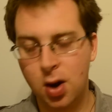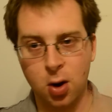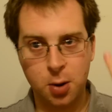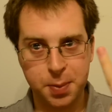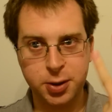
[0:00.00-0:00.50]

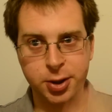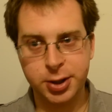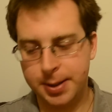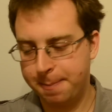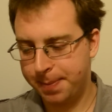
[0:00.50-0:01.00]
or
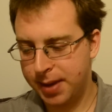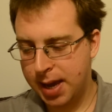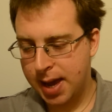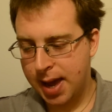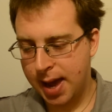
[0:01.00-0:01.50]
Patricia.
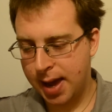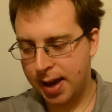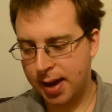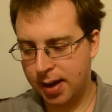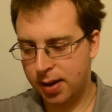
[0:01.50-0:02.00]

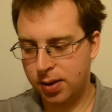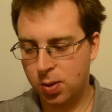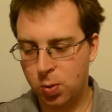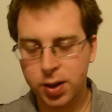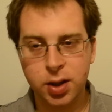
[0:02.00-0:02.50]
And
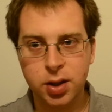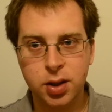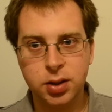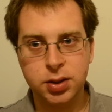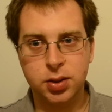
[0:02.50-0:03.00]
the
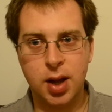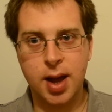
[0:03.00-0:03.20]
winners,